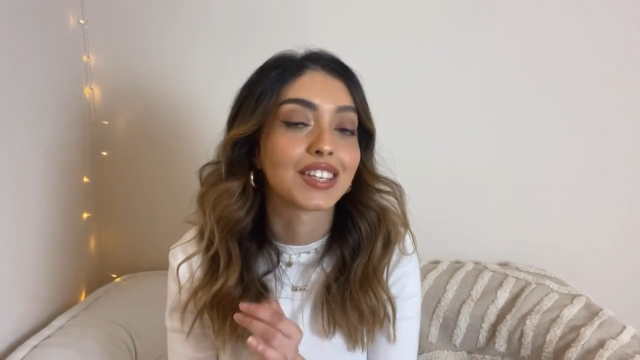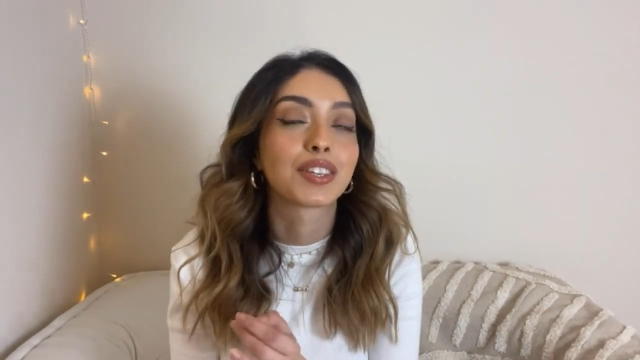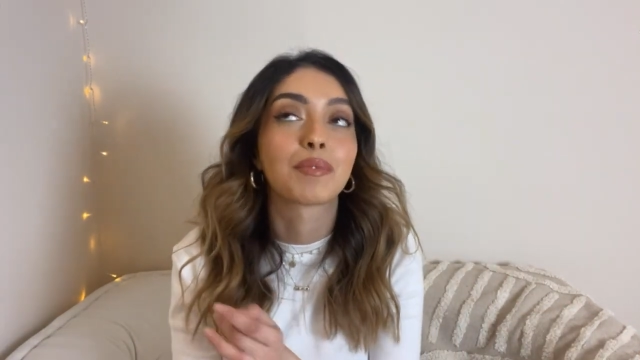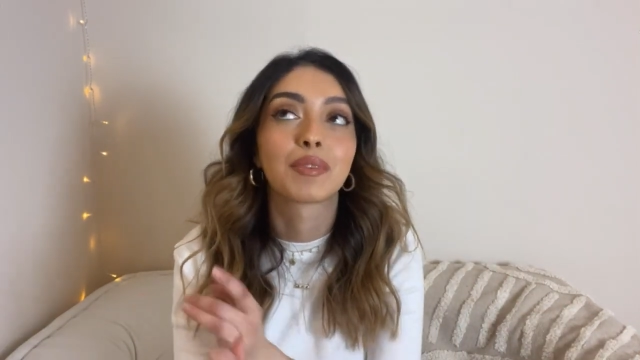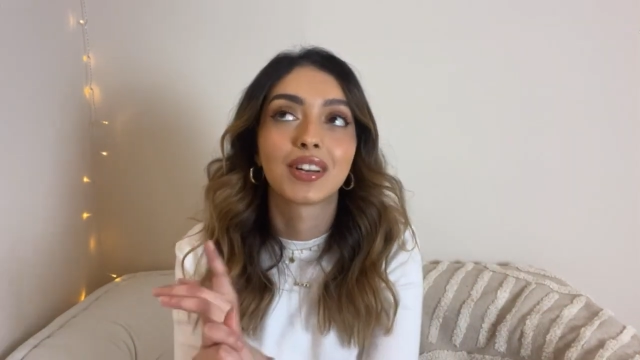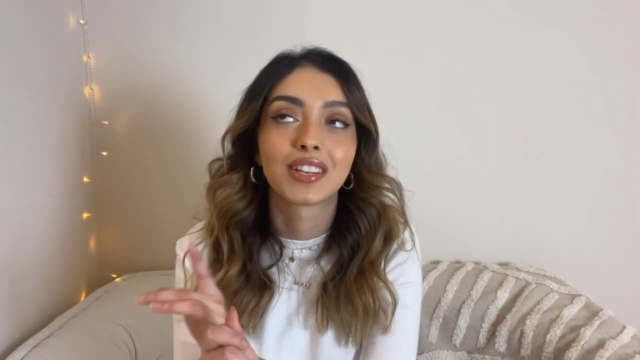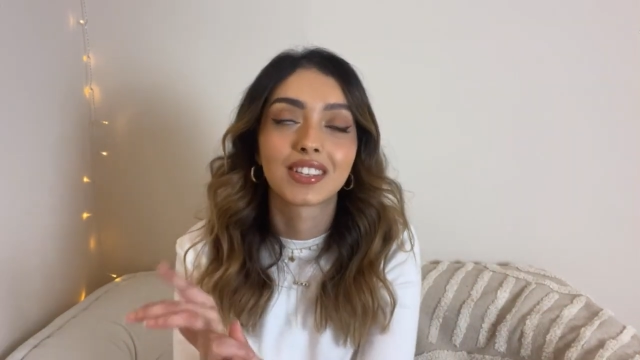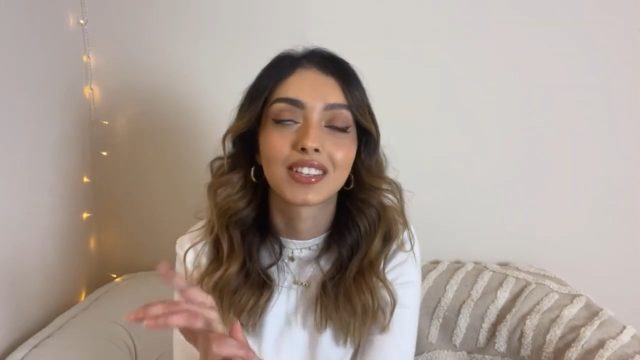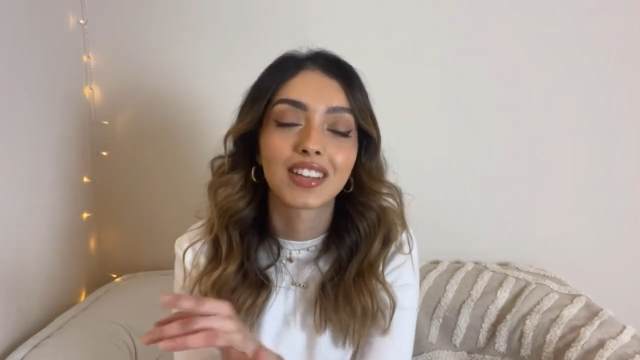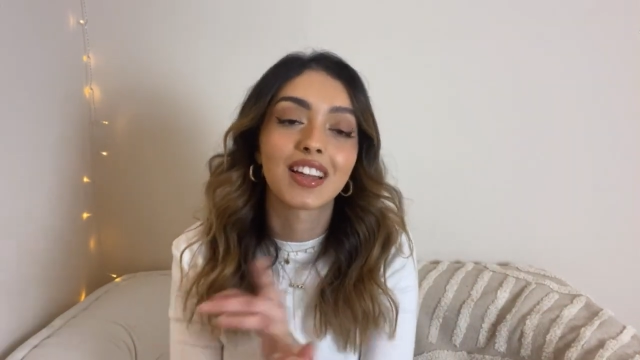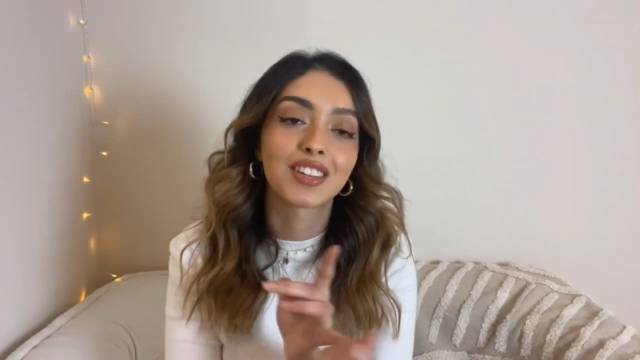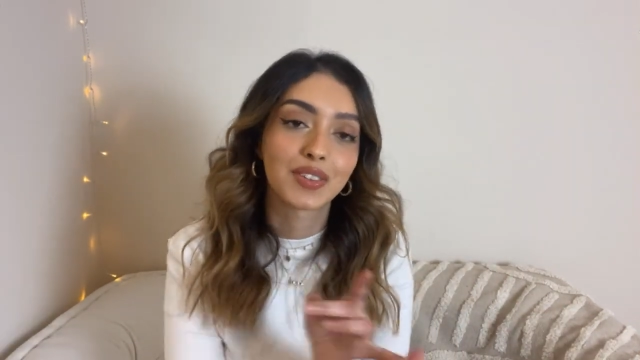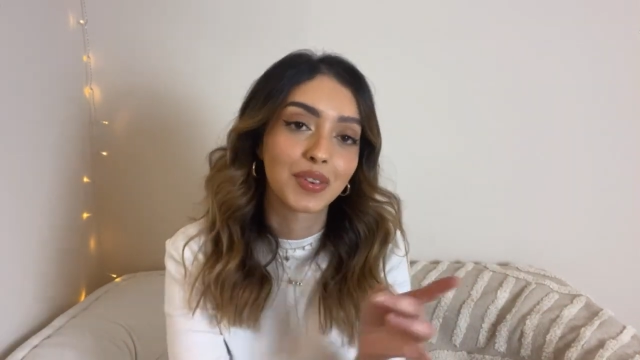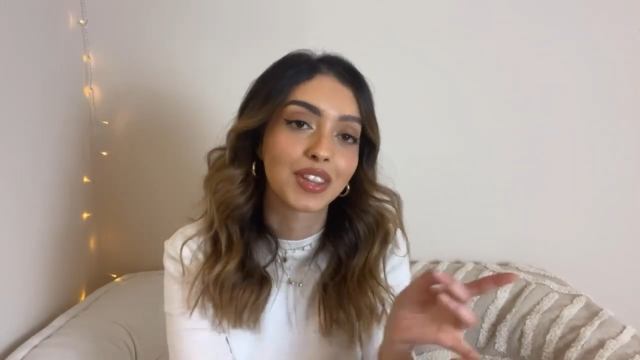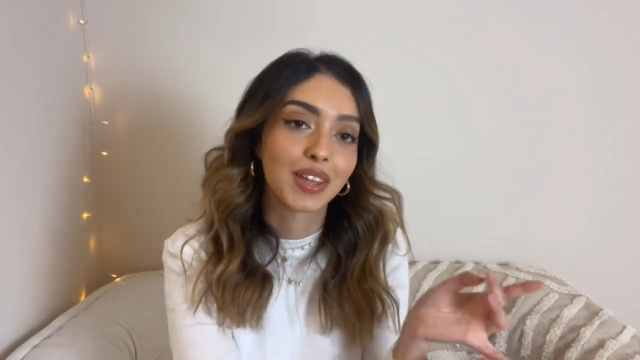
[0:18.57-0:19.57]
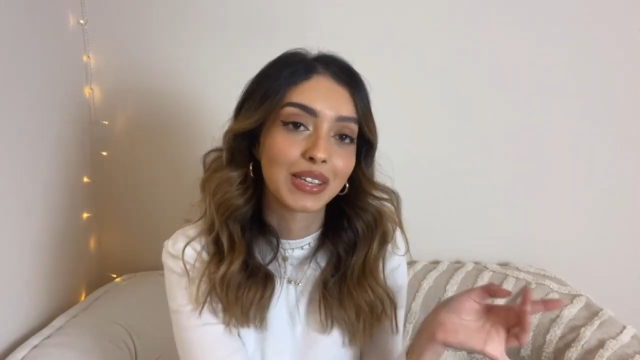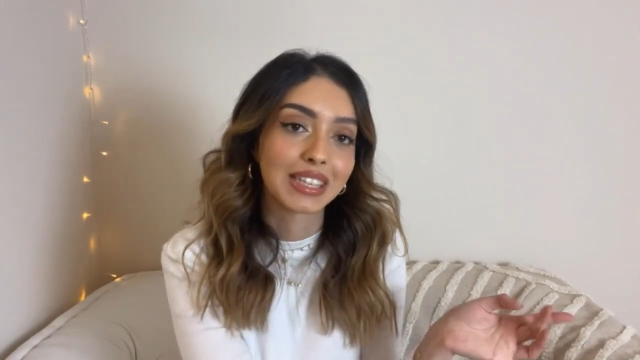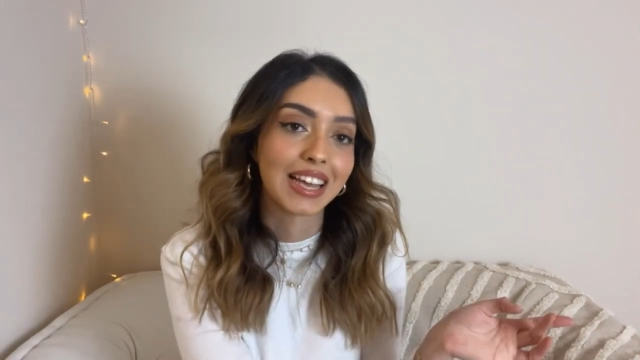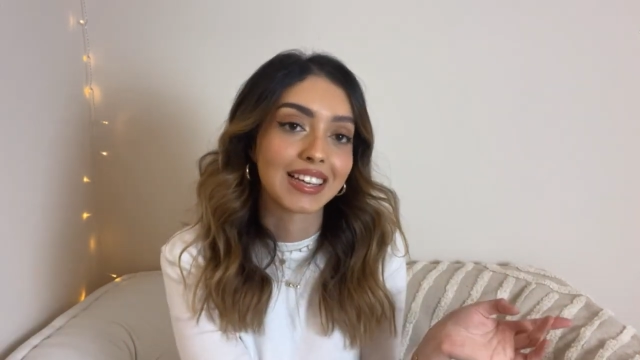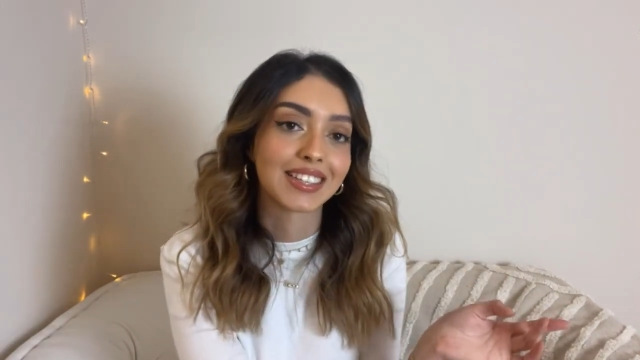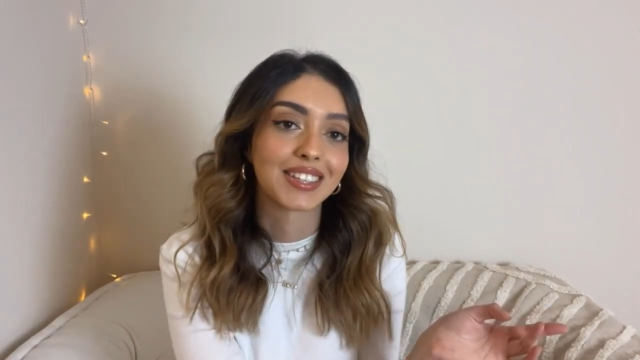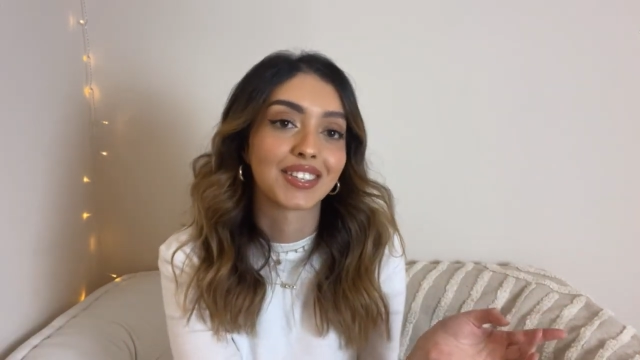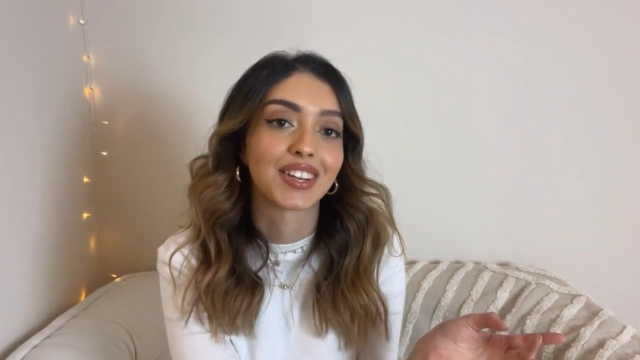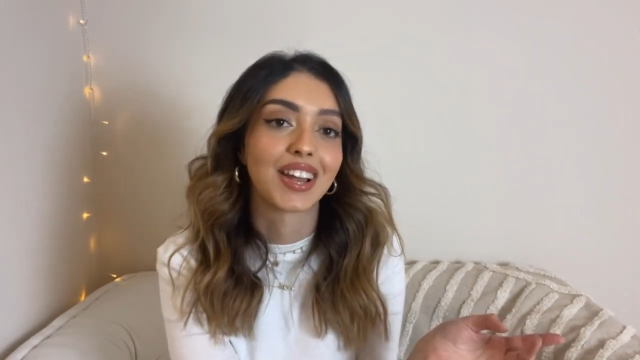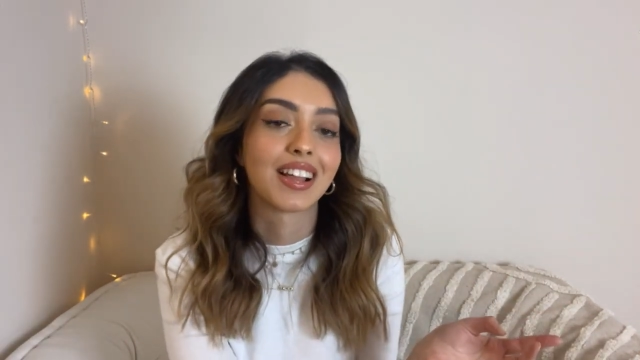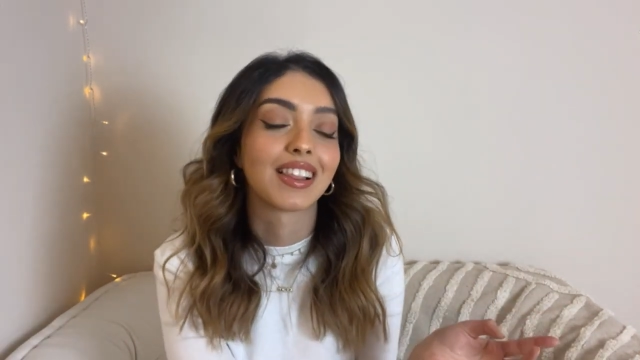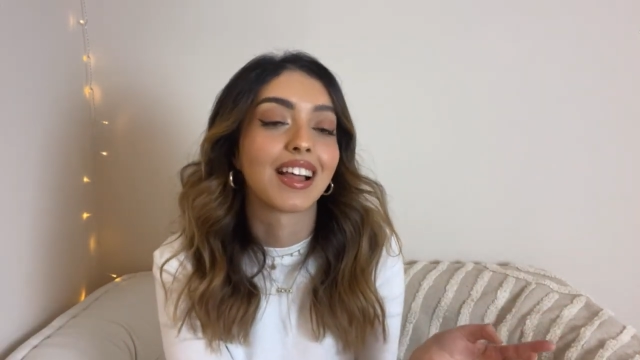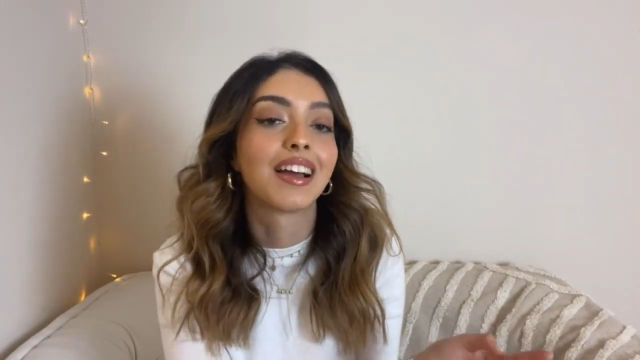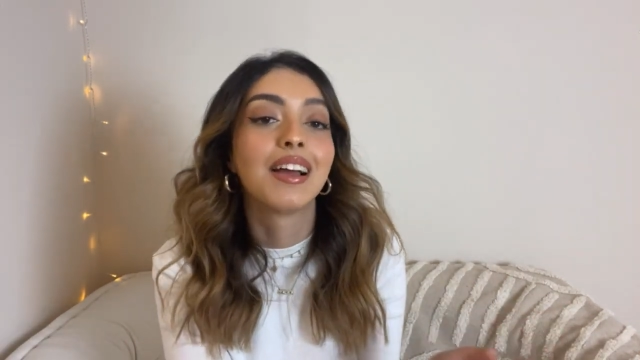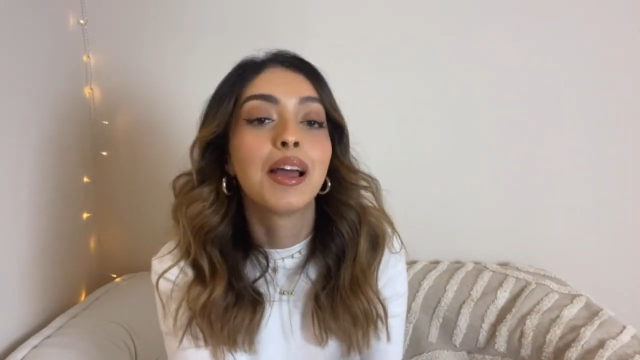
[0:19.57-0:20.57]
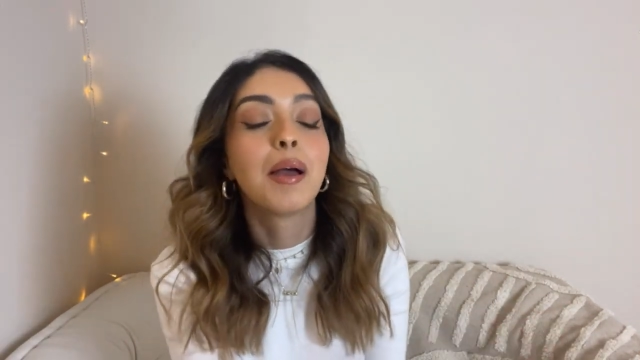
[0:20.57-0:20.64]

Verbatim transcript: I'm going to start doing those next inshallah.